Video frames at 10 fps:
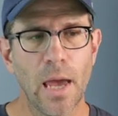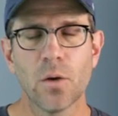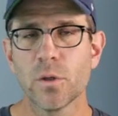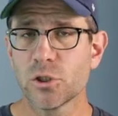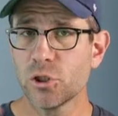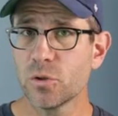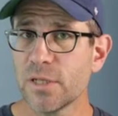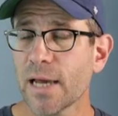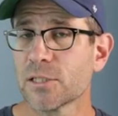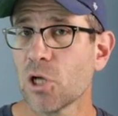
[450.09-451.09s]
And what
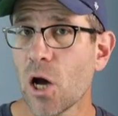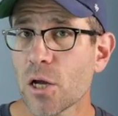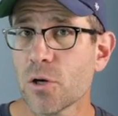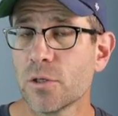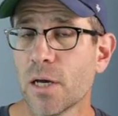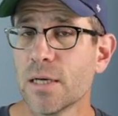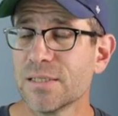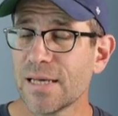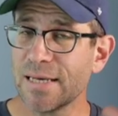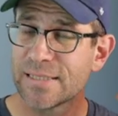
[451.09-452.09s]
showtext auto
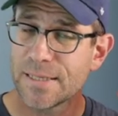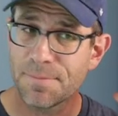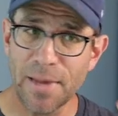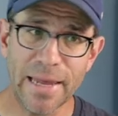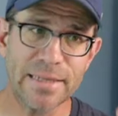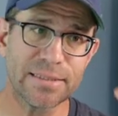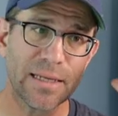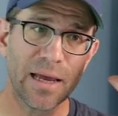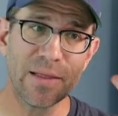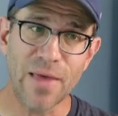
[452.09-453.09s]
does is it
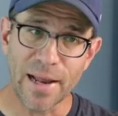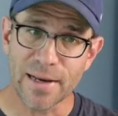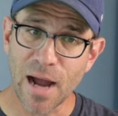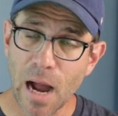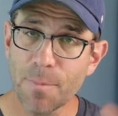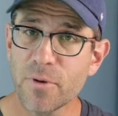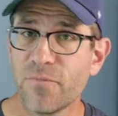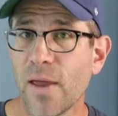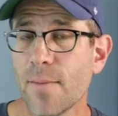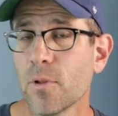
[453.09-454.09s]
makes that copper
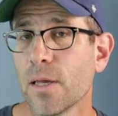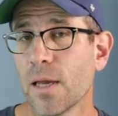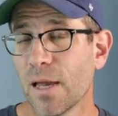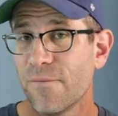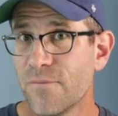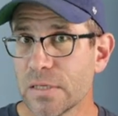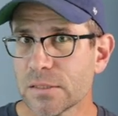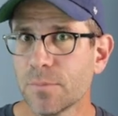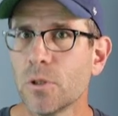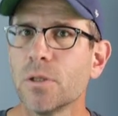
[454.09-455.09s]
family
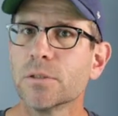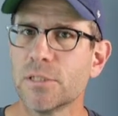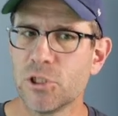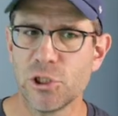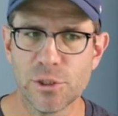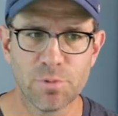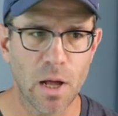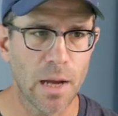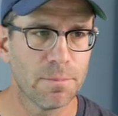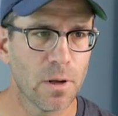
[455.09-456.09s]
visible to
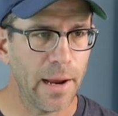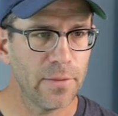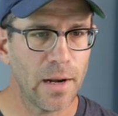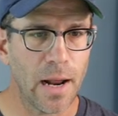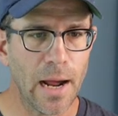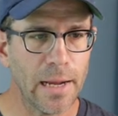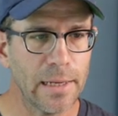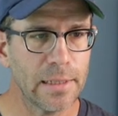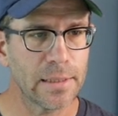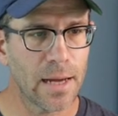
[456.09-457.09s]
ggplot. And then
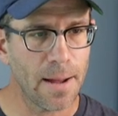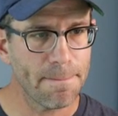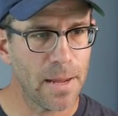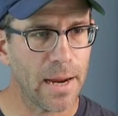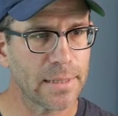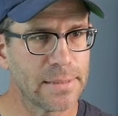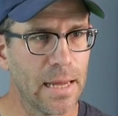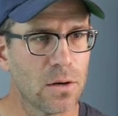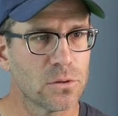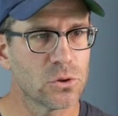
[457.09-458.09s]
I can come back
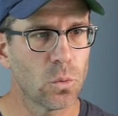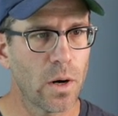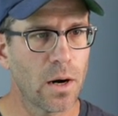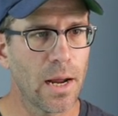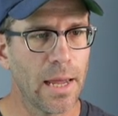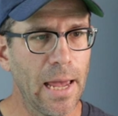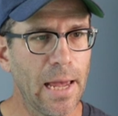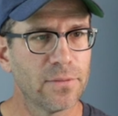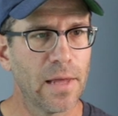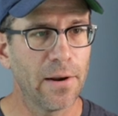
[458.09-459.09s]
down to where I
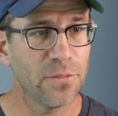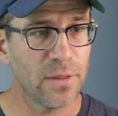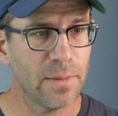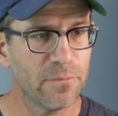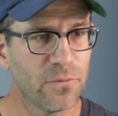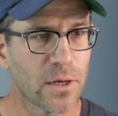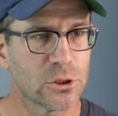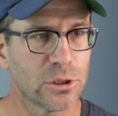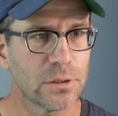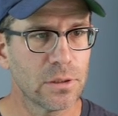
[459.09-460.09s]
had that theme
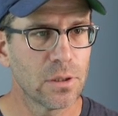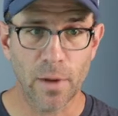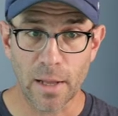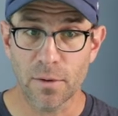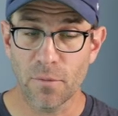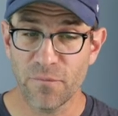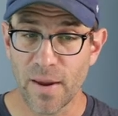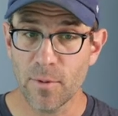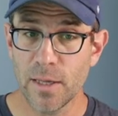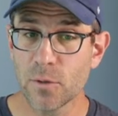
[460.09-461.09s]
function, again,
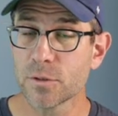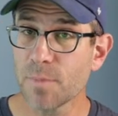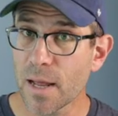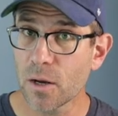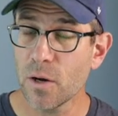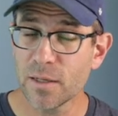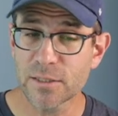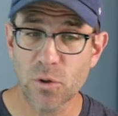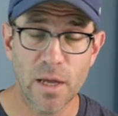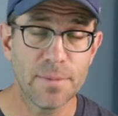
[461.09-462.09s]
family equals mono, and
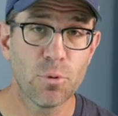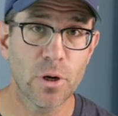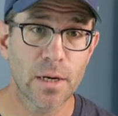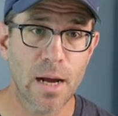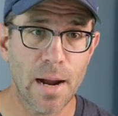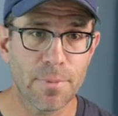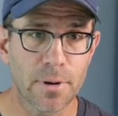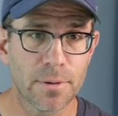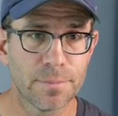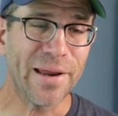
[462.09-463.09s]
let's go ahead and put in
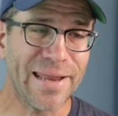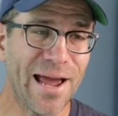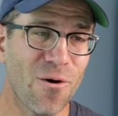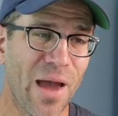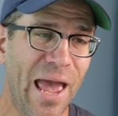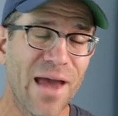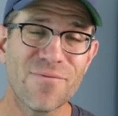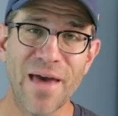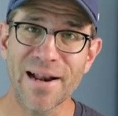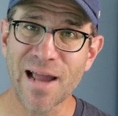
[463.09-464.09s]
copper. We now
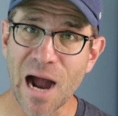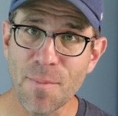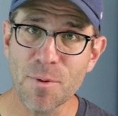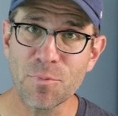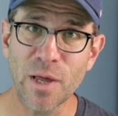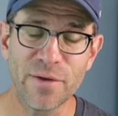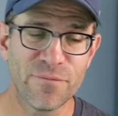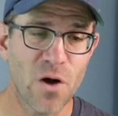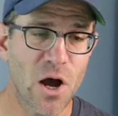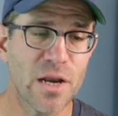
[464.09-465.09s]
have that
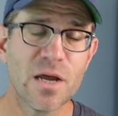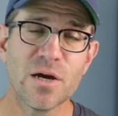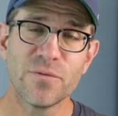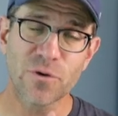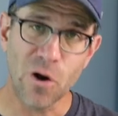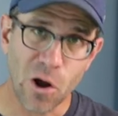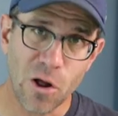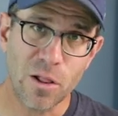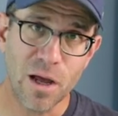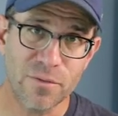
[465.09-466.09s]
copperplate font for
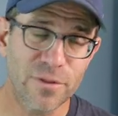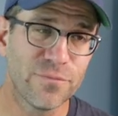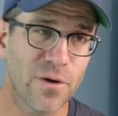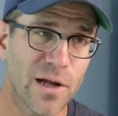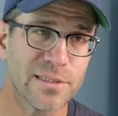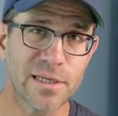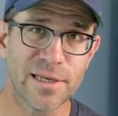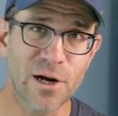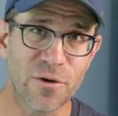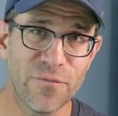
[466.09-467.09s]
all of the fonts
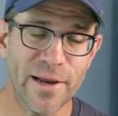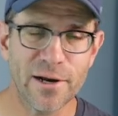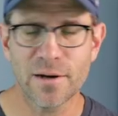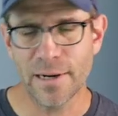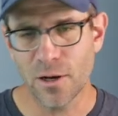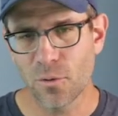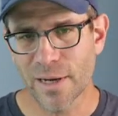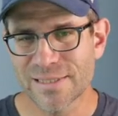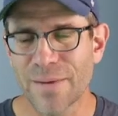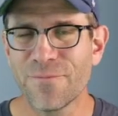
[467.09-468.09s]
in our figure, I know,
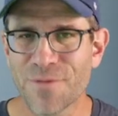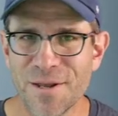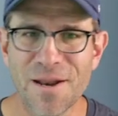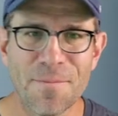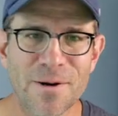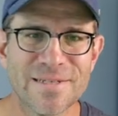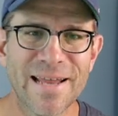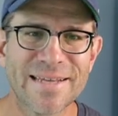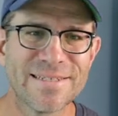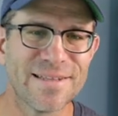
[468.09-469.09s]
except for the numbers
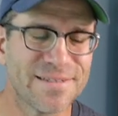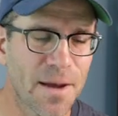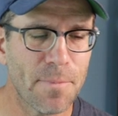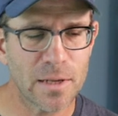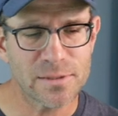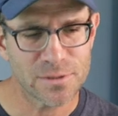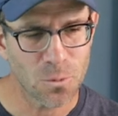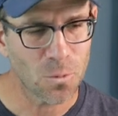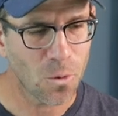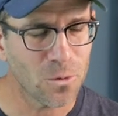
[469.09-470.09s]
next to the dumbbells.
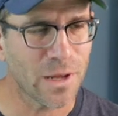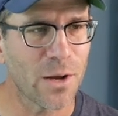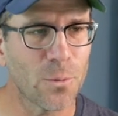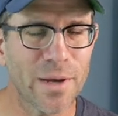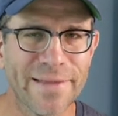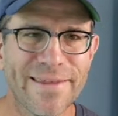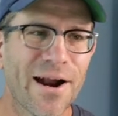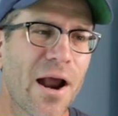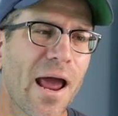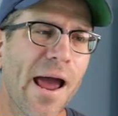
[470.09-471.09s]
Hold on, we'll get
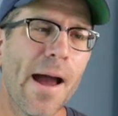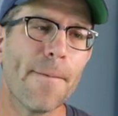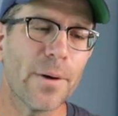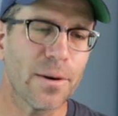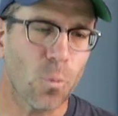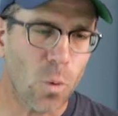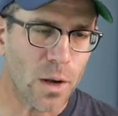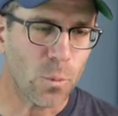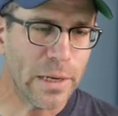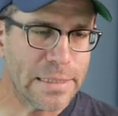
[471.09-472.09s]
there. But
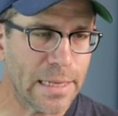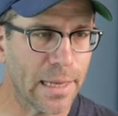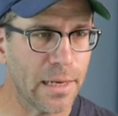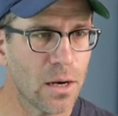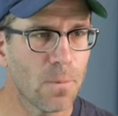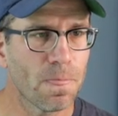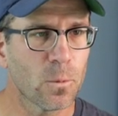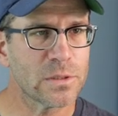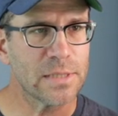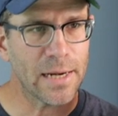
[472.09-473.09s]
what we did
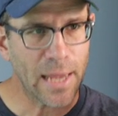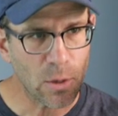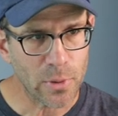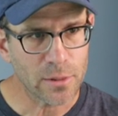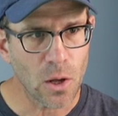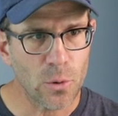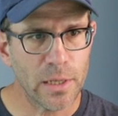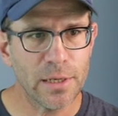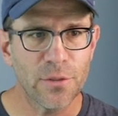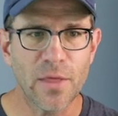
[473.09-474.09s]
was that, again, we
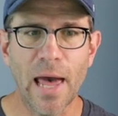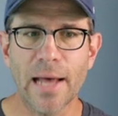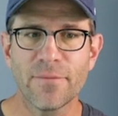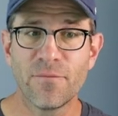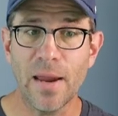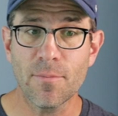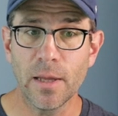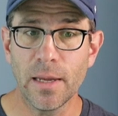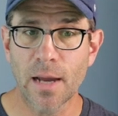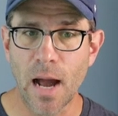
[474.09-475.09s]
loaded that
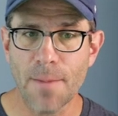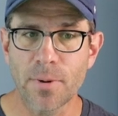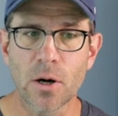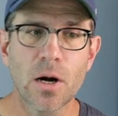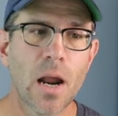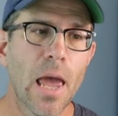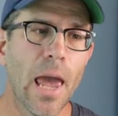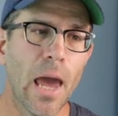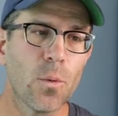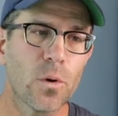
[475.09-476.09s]
family, copper,
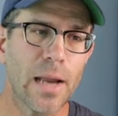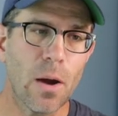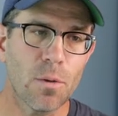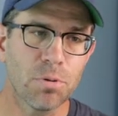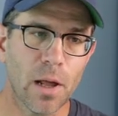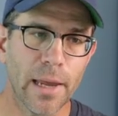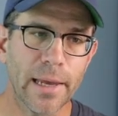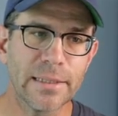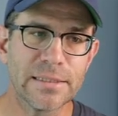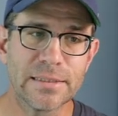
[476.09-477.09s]
and we're now
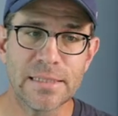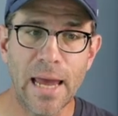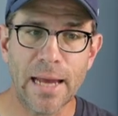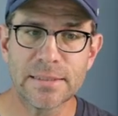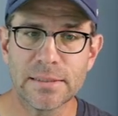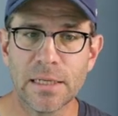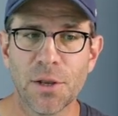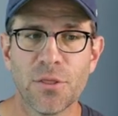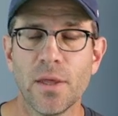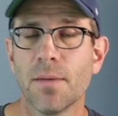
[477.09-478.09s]
applying it to text
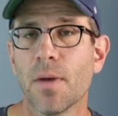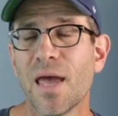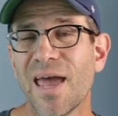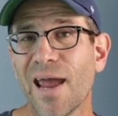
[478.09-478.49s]
in theme.